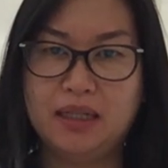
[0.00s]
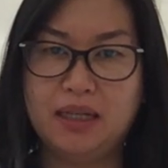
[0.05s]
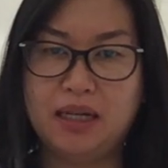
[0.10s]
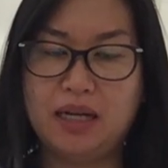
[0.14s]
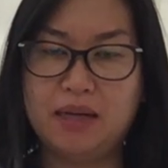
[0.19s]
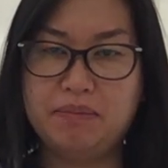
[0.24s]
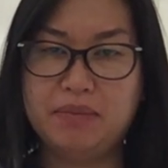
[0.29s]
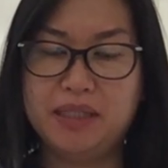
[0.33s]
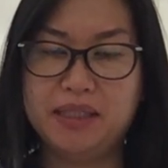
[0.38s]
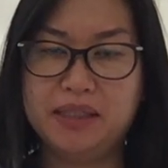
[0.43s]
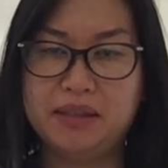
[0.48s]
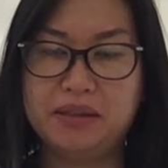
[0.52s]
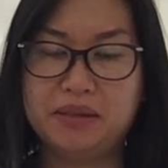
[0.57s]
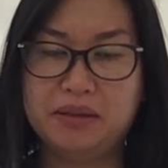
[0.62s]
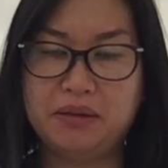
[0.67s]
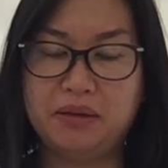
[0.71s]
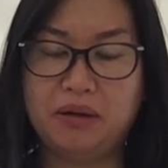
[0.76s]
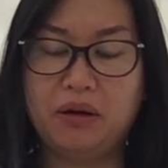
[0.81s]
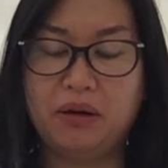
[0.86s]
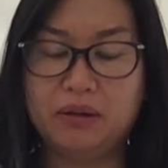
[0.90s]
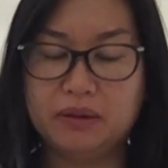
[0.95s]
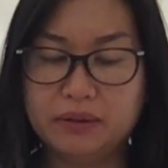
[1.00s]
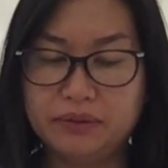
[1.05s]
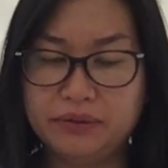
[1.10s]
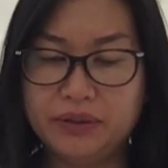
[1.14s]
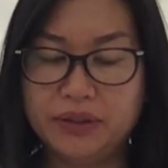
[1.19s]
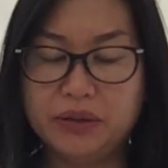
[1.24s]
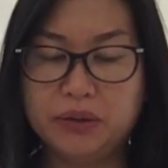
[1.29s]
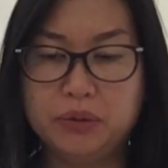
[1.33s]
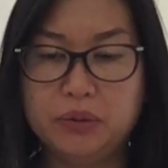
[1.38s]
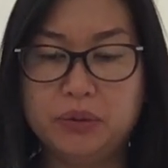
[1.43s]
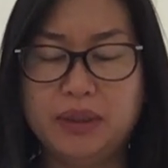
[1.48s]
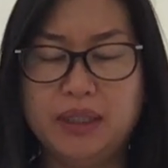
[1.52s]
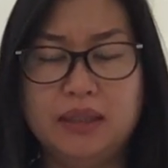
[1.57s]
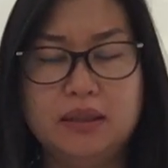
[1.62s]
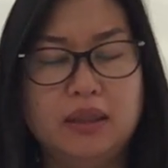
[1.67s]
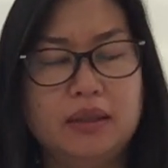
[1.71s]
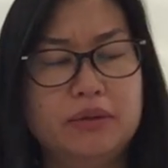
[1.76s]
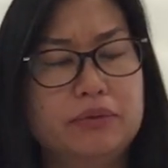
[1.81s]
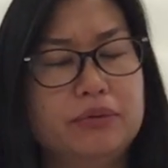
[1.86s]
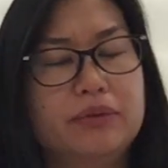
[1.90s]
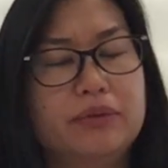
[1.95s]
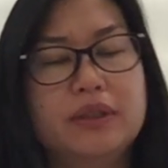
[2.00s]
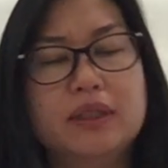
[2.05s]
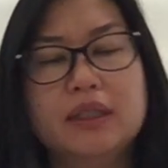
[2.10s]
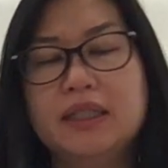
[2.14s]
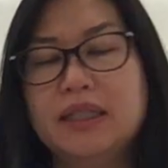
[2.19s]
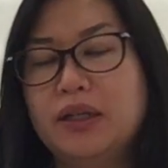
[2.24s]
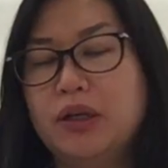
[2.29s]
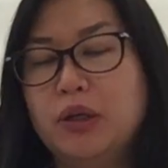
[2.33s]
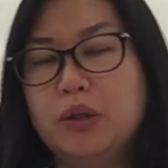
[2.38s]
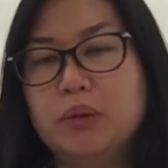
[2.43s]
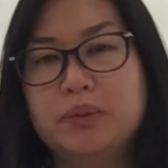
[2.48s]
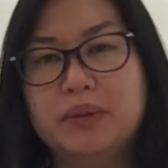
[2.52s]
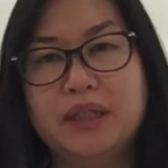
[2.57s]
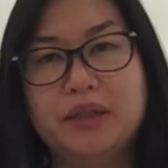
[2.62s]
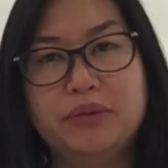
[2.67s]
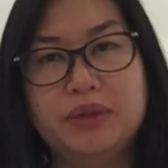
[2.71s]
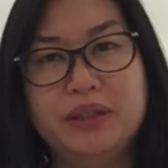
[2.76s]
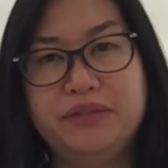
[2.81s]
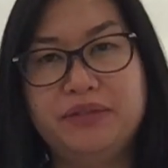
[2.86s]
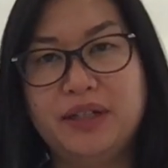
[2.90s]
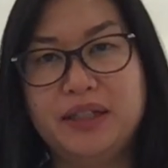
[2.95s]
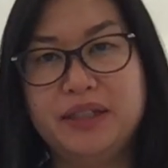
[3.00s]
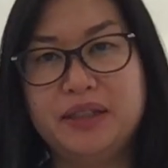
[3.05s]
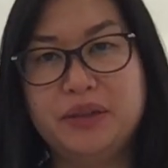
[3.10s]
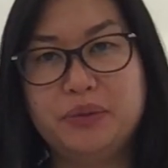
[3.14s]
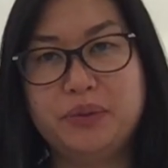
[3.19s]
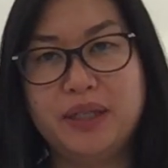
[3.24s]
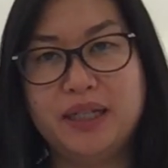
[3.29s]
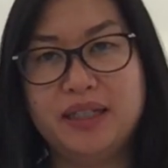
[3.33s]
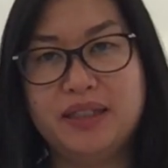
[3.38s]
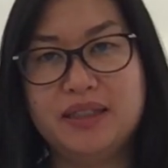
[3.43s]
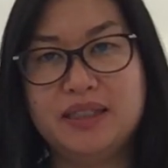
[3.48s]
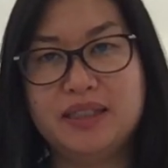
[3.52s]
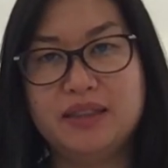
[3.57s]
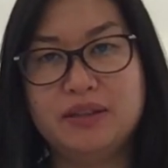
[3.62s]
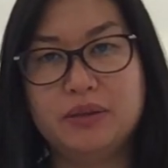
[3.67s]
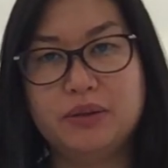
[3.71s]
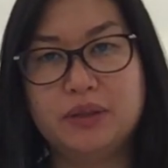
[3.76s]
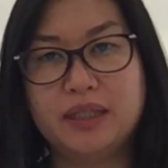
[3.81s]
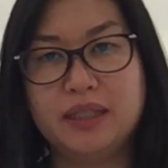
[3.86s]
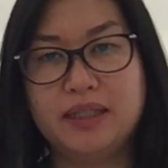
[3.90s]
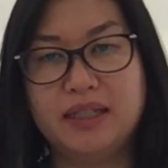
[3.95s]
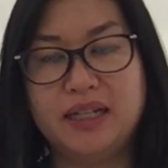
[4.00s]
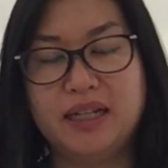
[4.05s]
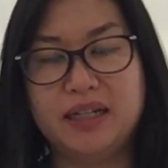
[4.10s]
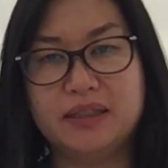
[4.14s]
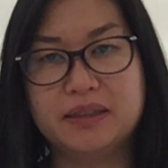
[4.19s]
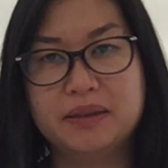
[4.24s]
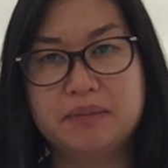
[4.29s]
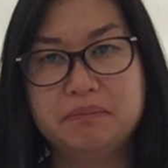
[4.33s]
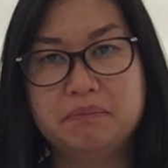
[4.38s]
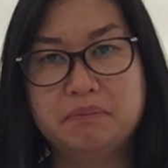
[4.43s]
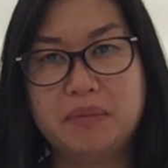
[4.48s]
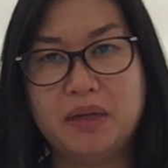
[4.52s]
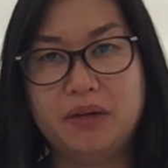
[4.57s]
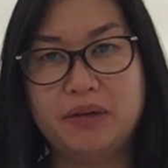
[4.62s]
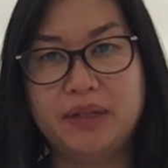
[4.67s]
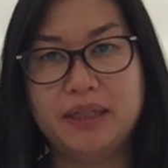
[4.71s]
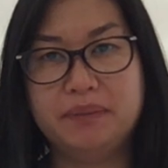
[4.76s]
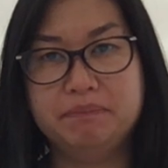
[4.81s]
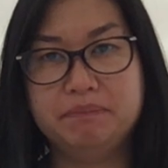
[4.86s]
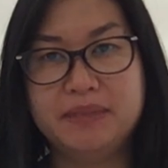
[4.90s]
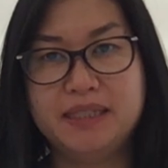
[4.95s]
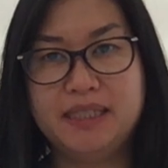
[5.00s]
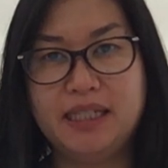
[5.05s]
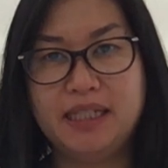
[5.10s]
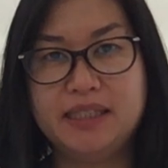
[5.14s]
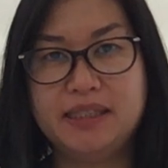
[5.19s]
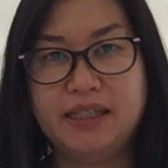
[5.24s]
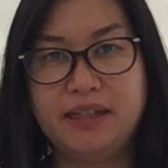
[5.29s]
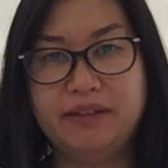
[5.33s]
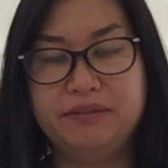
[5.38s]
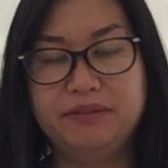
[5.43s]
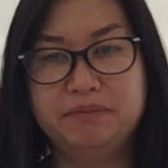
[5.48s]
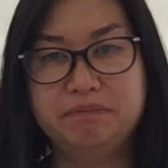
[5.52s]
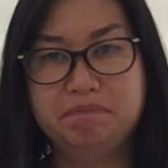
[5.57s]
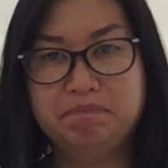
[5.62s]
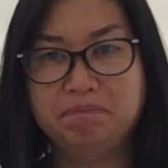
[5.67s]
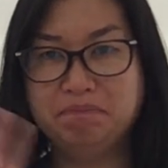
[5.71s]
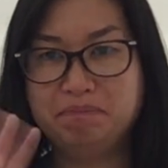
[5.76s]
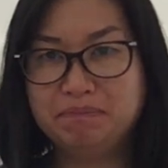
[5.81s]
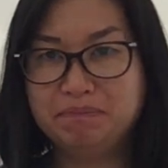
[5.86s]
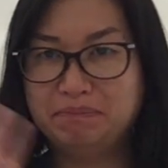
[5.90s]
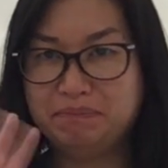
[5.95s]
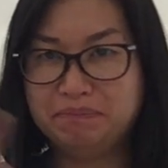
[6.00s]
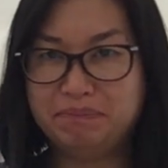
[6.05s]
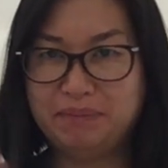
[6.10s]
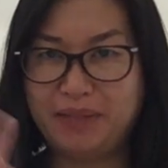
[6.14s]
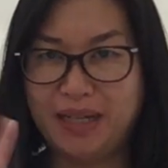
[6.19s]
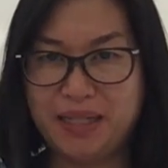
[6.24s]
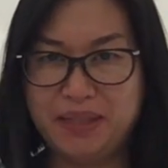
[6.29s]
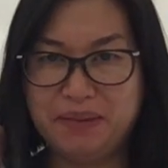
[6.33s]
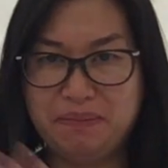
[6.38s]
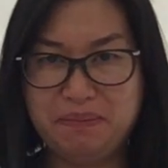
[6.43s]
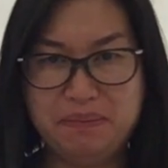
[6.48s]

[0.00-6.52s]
I miss all of you, and I really hope that we find a way to connect. All right, stay safe. Bye.